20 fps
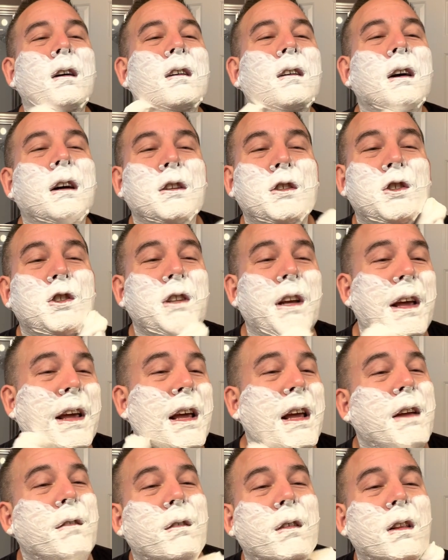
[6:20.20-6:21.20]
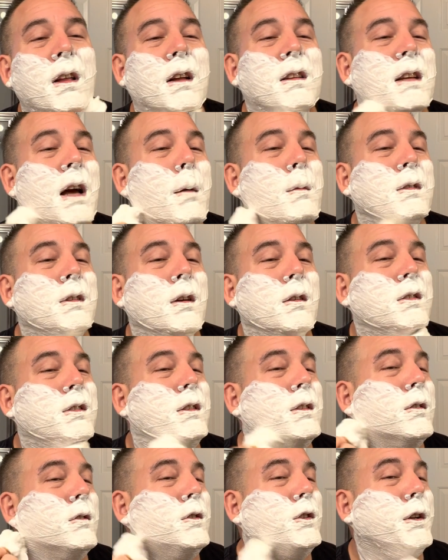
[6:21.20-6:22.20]
a shave, a lot of times they'll
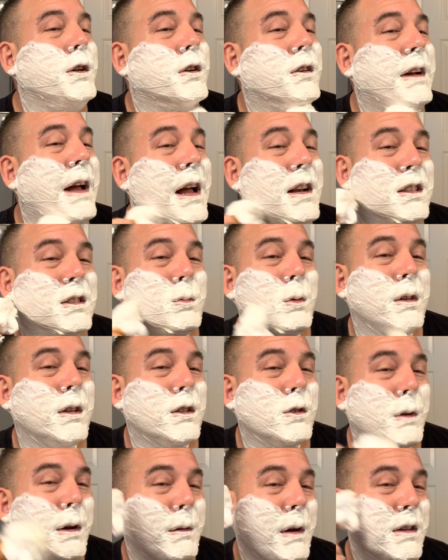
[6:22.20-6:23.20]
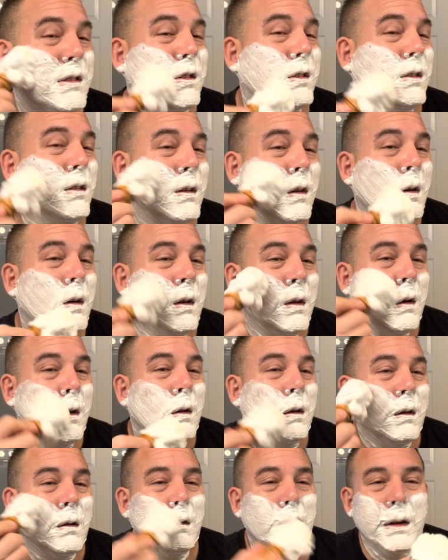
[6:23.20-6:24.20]
still do your edges with the straight razor,
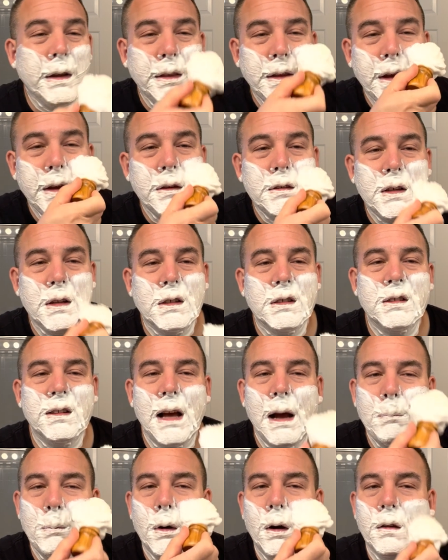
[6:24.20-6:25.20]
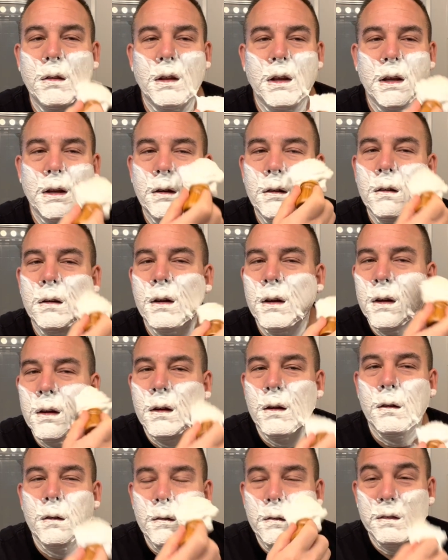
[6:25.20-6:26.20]
and they usually slap on the
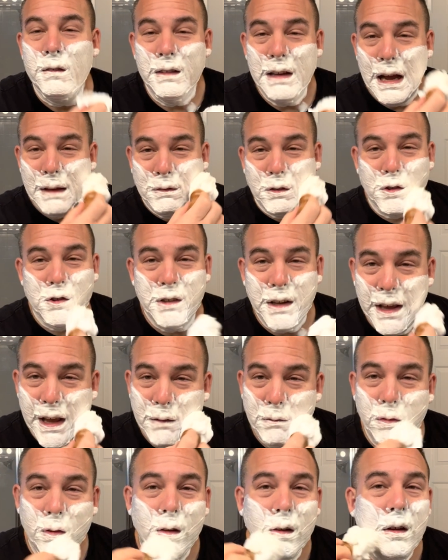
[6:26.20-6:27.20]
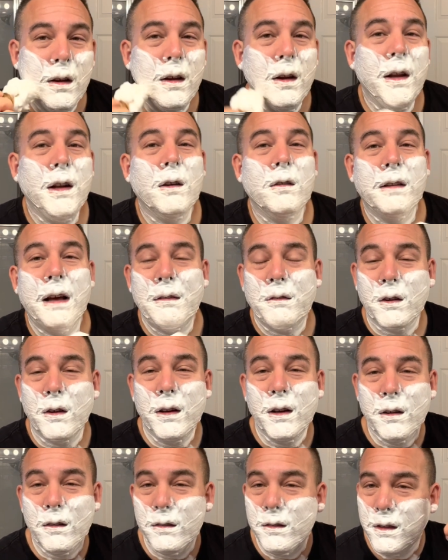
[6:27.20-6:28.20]
aftershave, you know, that, you
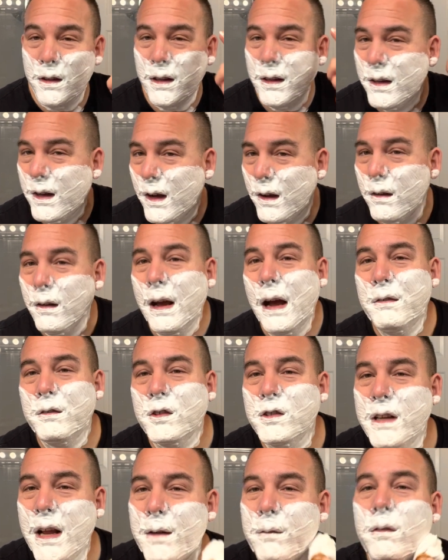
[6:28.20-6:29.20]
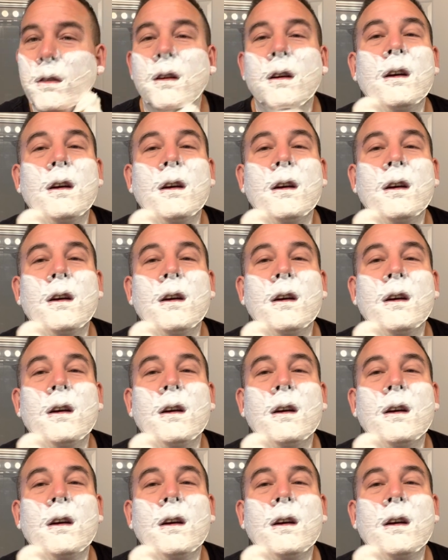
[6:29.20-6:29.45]
know, the aftershave,